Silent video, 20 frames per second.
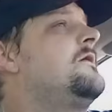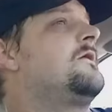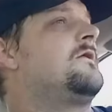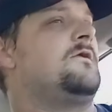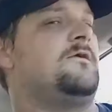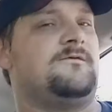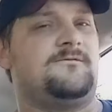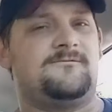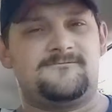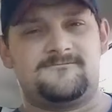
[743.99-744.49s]

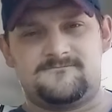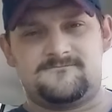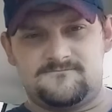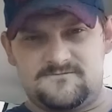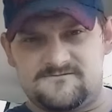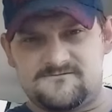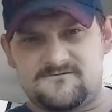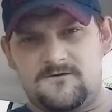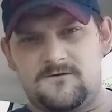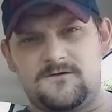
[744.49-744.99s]
Because
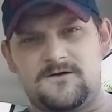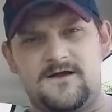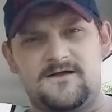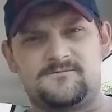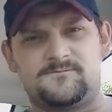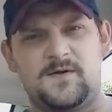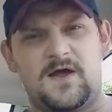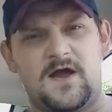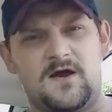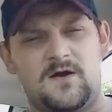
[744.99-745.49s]
this car
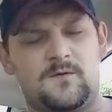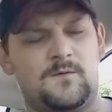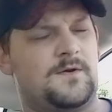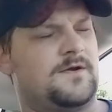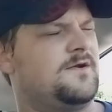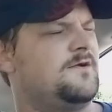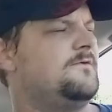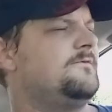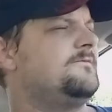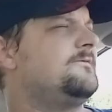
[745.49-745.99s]
has power
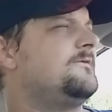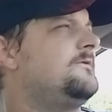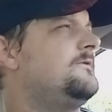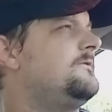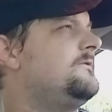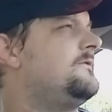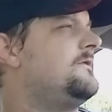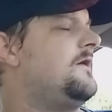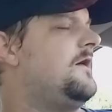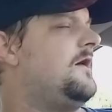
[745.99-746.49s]
windows.
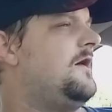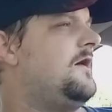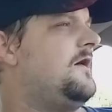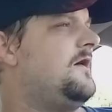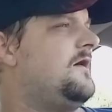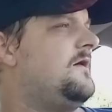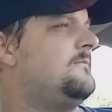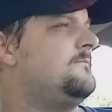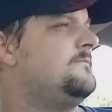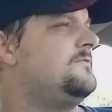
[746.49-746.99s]

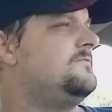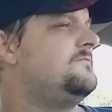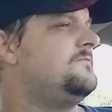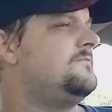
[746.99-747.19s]
I